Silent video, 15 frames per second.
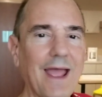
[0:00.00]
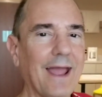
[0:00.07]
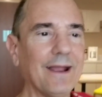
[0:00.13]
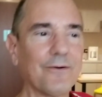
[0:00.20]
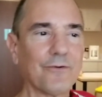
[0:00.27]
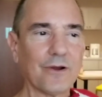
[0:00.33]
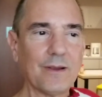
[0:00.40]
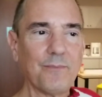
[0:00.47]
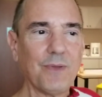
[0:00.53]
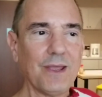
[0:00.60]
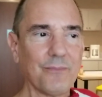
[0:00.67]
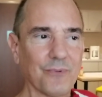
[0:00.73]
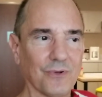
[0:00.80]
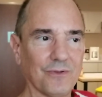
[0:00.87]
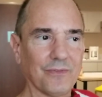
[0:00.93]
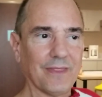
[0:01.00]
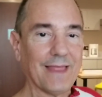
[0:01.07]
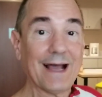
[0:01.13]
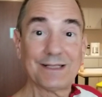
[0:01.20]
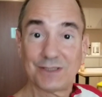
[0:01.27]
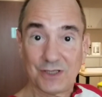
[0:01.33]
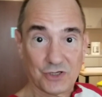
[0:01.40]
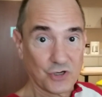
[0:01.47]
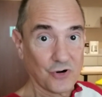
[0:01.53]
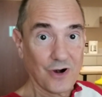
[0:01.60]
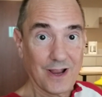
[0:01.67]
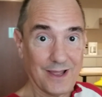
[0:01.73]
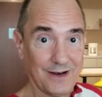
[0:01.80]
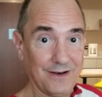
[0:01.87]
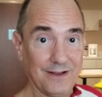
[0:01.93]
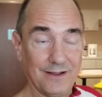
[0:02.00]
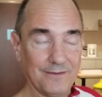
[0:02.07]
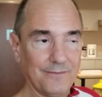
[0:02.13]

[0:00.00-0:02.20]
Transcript: angry people. That's a trend.